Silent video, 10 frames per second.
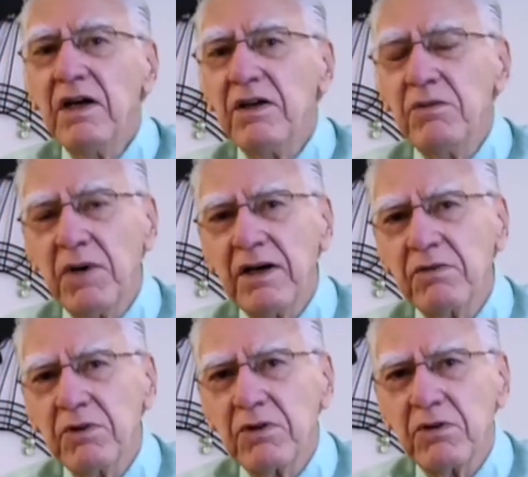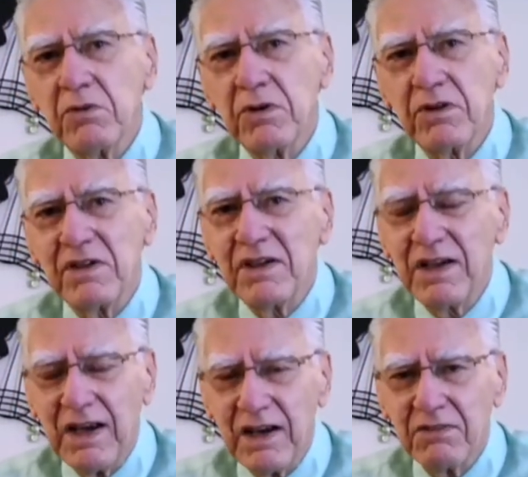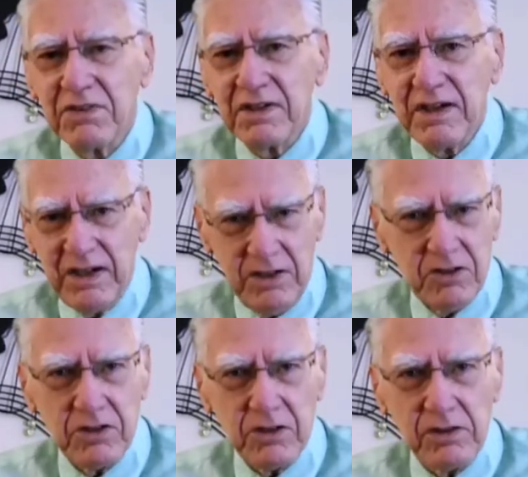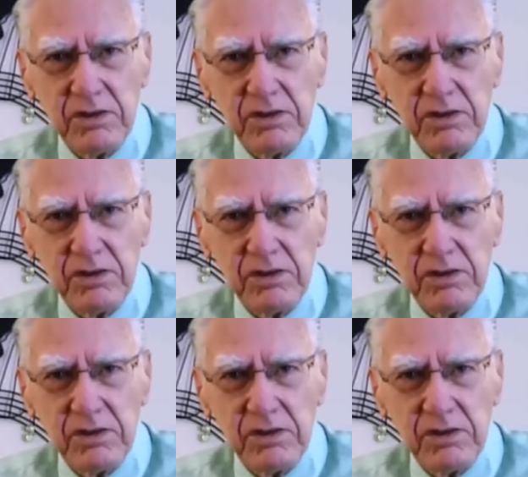You might have heard the word cavitation,